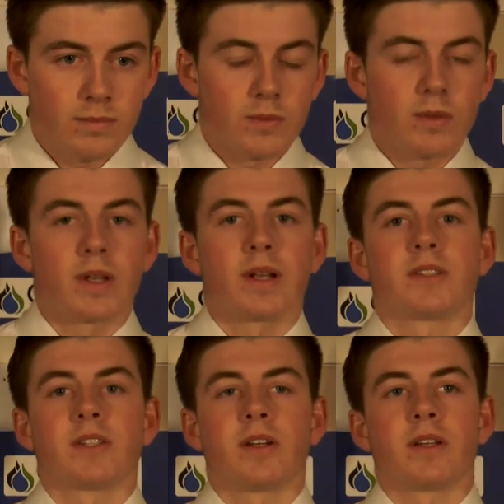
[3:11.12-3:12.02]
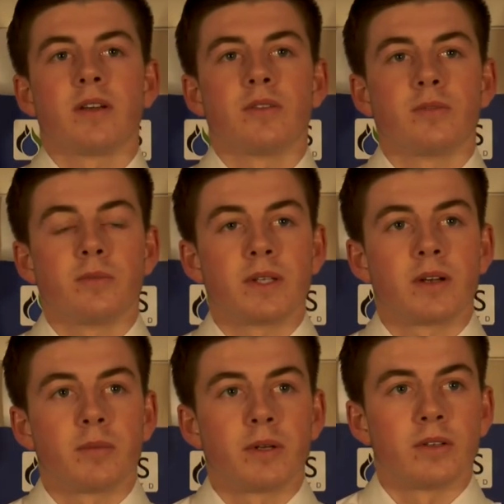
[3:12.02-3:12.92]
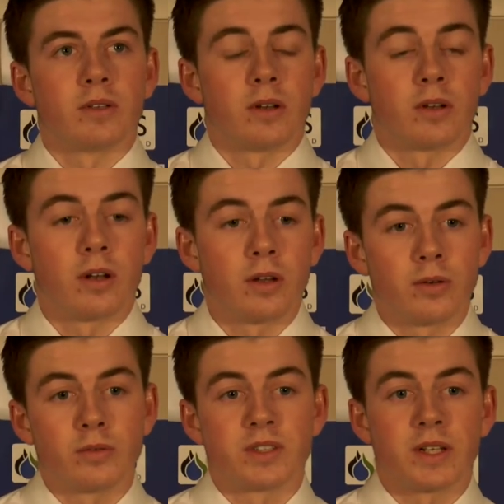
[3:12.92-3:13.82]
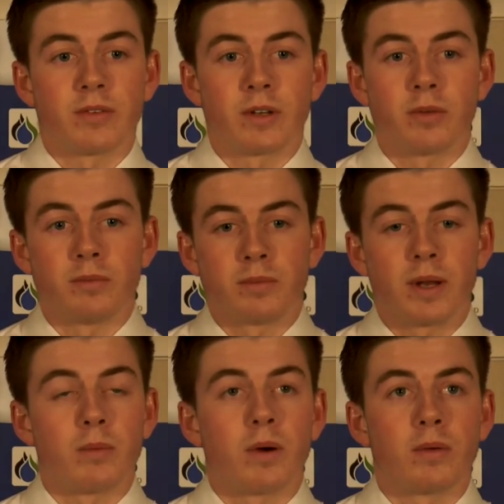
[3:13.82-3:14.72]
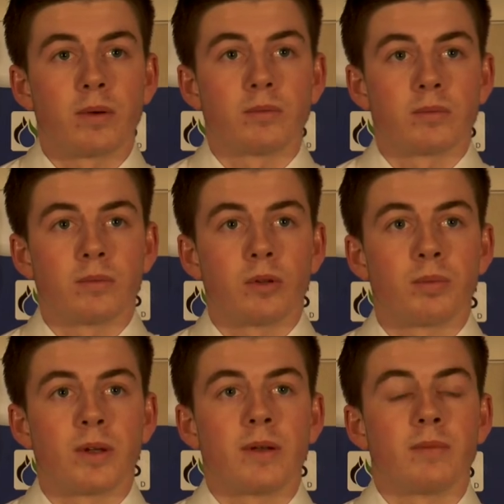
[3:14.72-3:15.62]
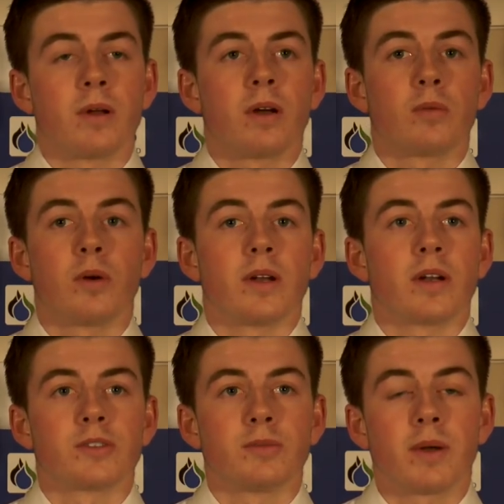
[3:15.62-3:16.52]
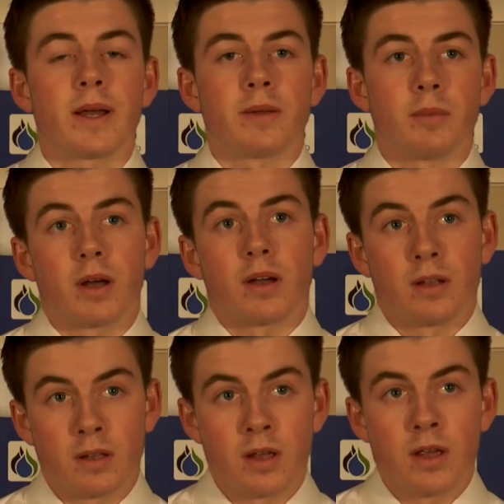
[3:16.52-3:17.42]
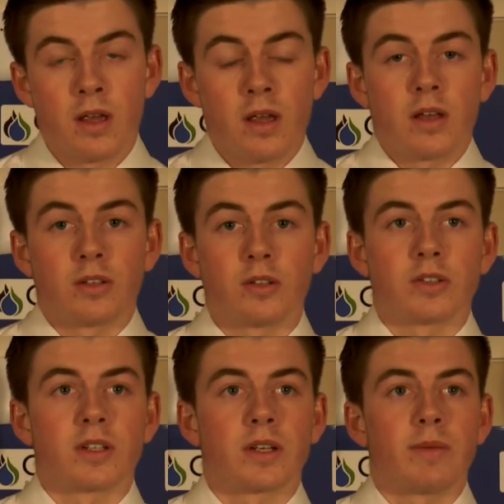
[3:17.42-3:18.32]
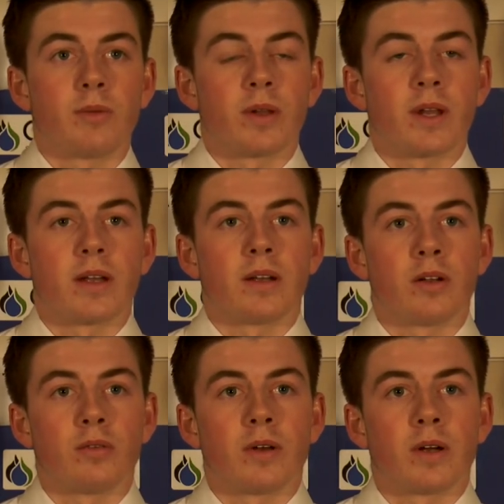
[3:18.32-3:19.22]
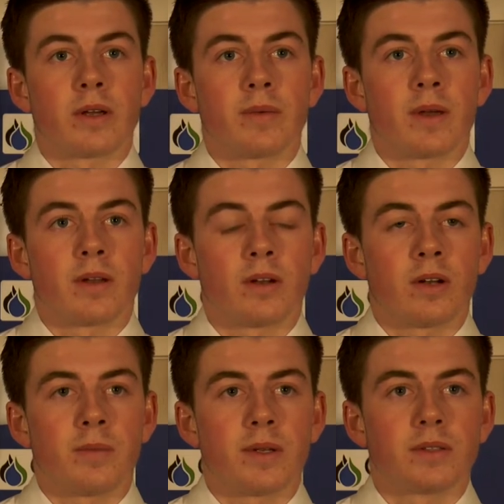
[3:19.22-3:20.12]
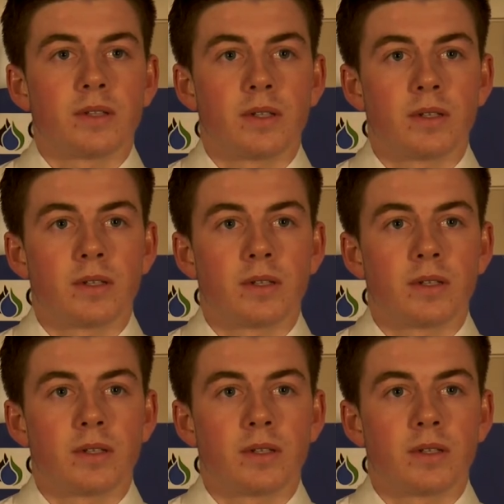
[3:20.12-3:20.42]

Yeah, that's the idea of me coming in on loan. Obviously, if I don't play well and I'm not putting in the hard work, then I shouldn't play. But as long as I keep doing that, then hopefully I'll keep getting the 90 minutes.